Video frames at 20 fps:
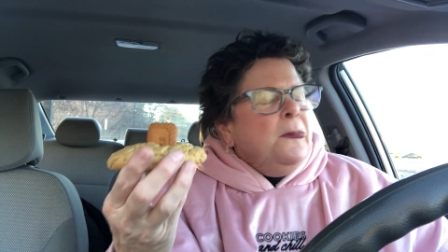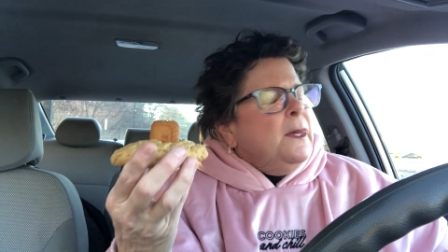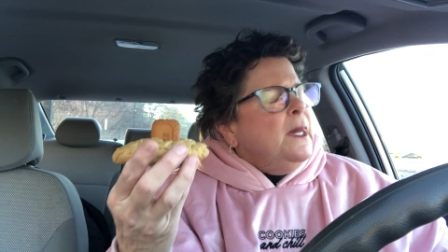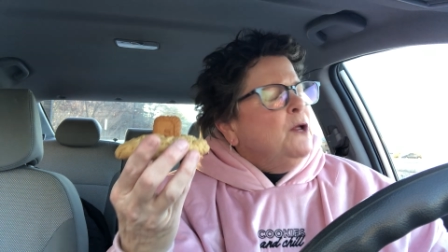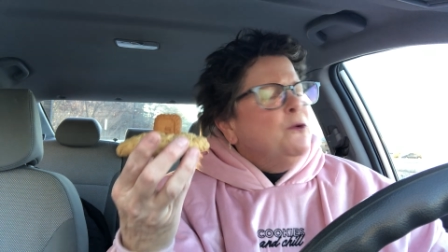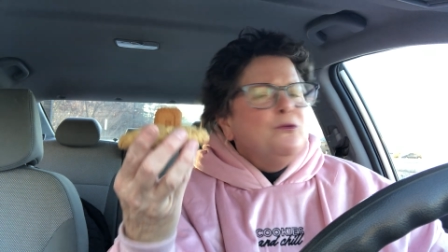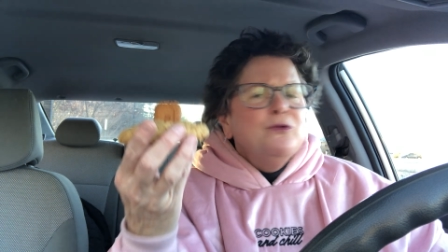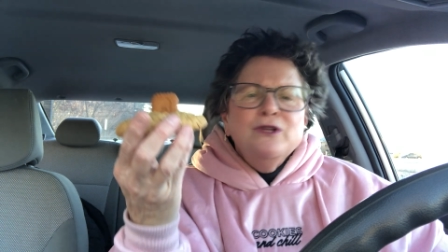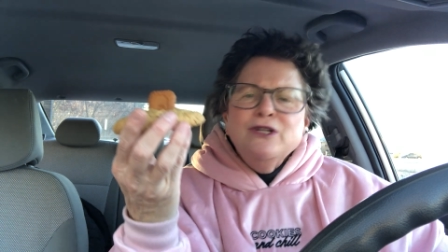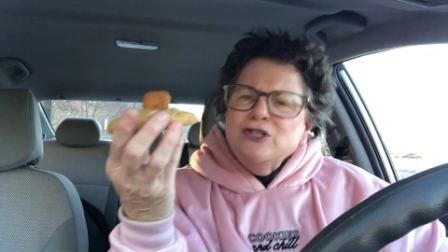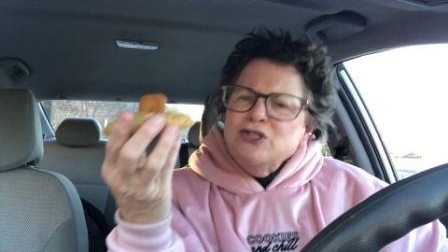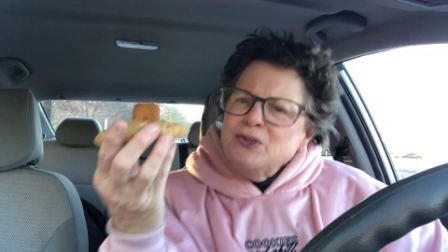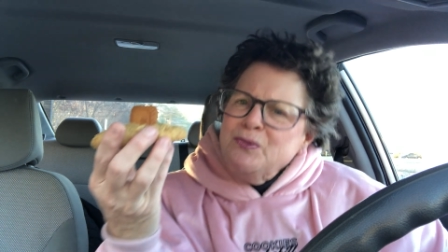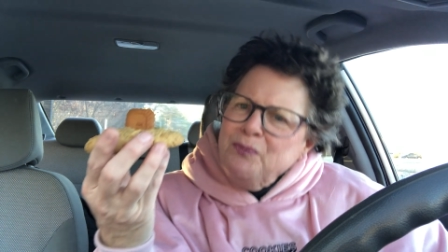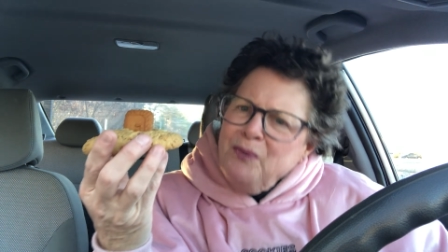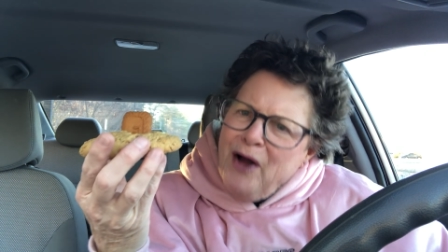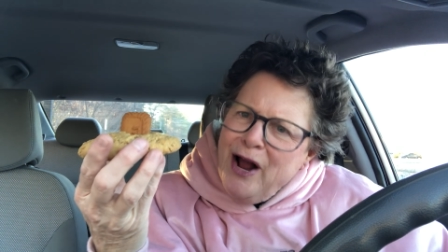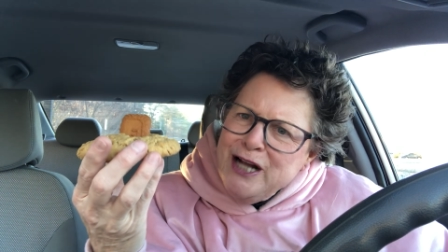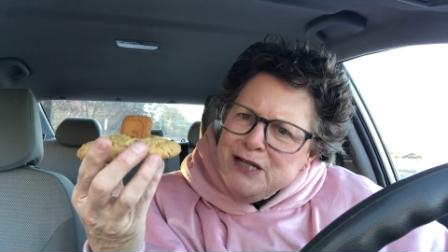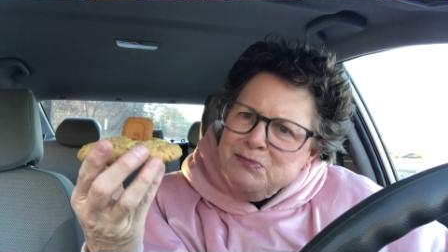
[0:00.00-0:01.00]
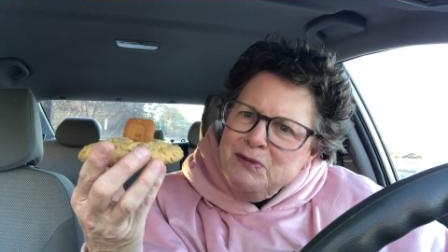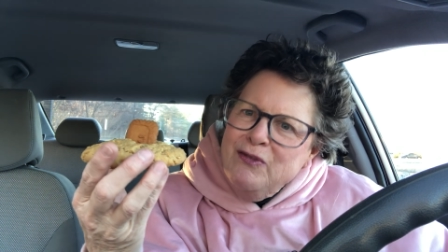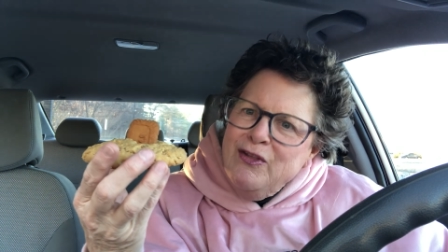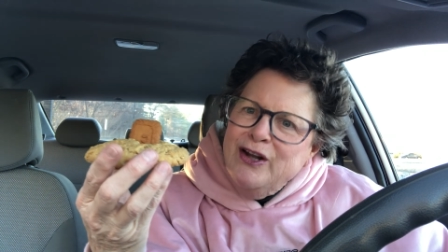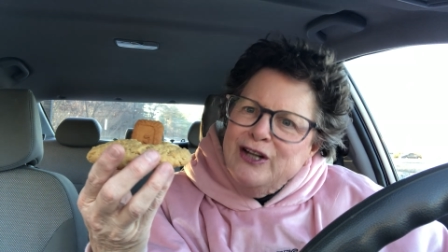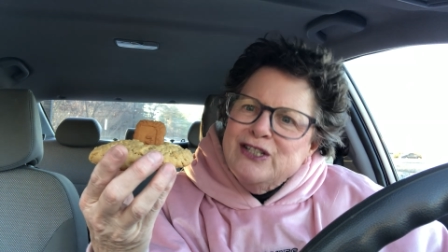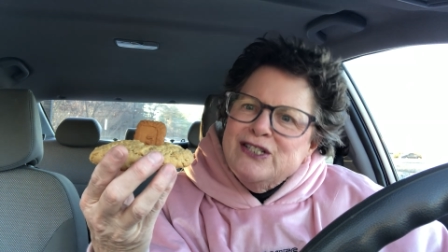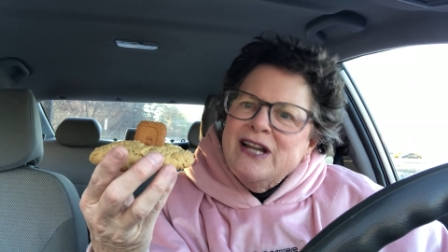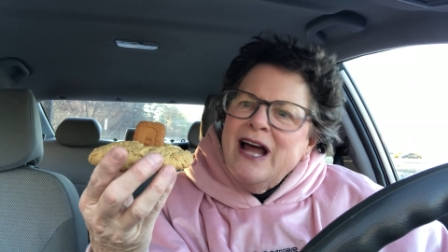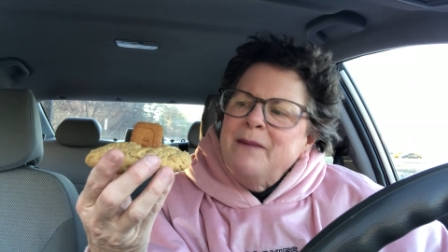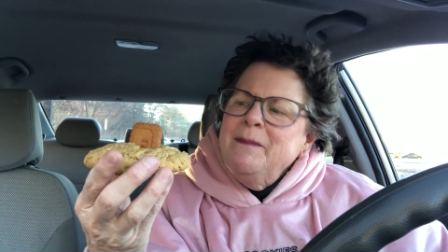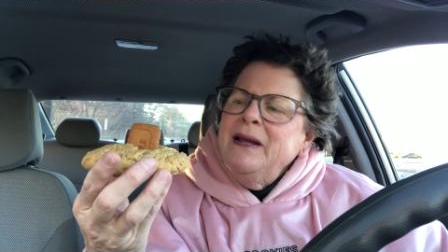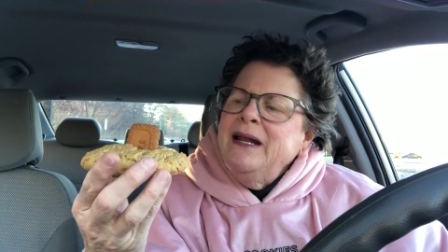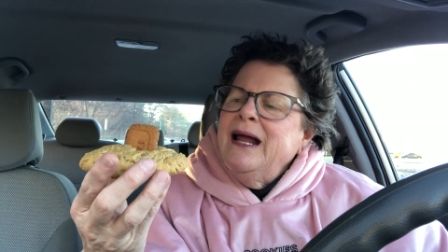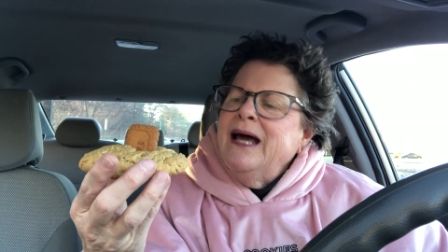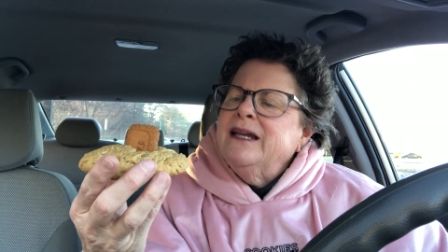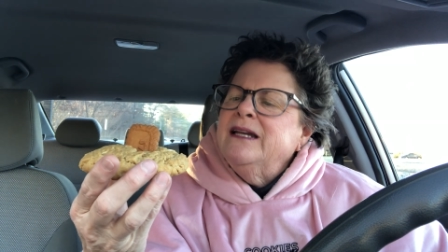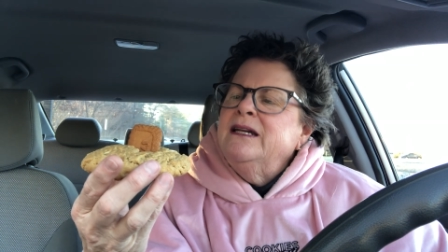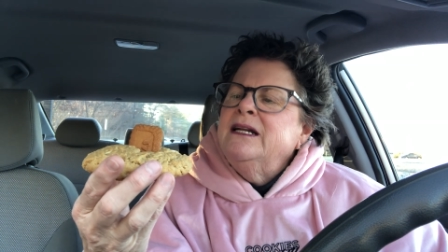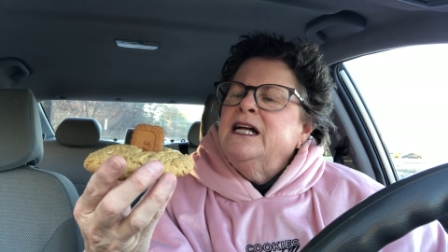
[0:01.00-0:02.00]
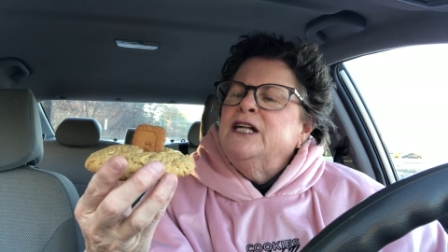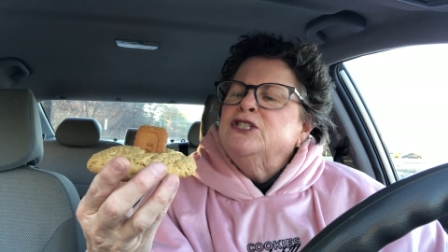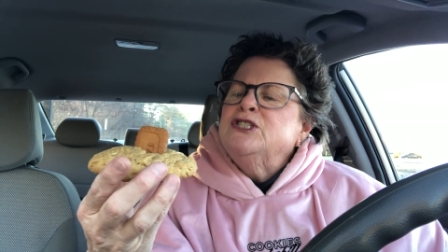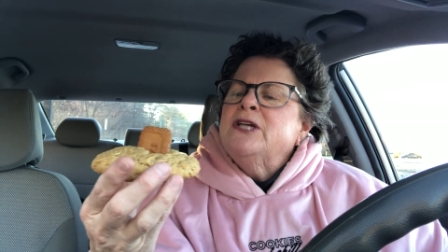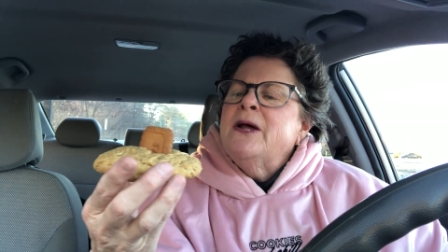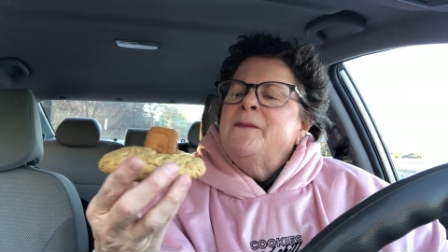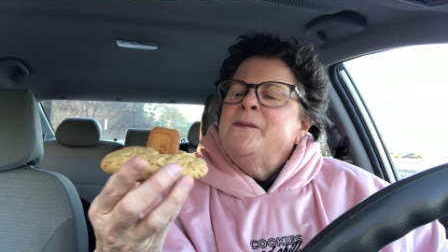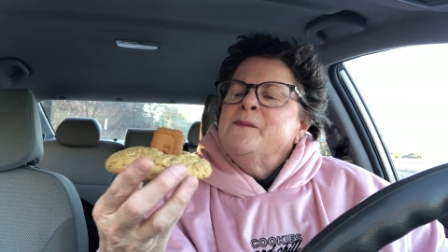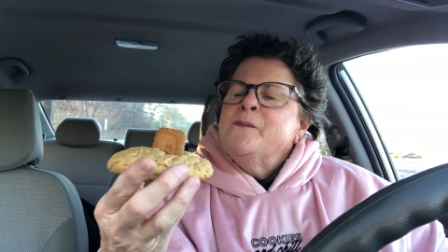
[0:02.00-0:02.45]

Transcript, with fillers: It really surprised me that it's not made out of nuts.